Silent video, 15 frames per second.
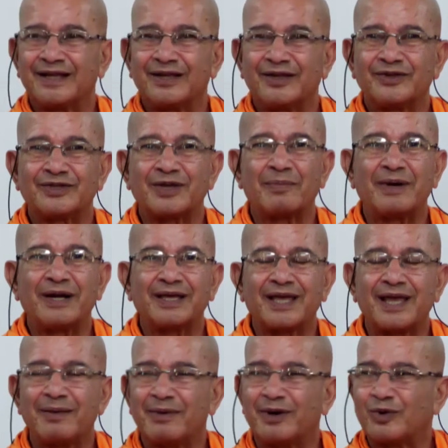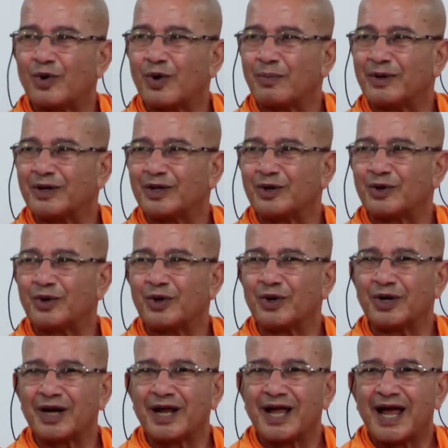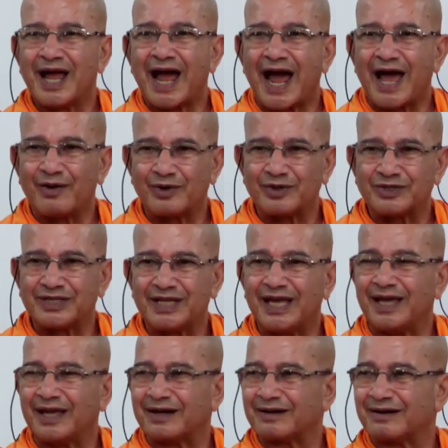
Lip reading: somebody came and opened the door. I was there.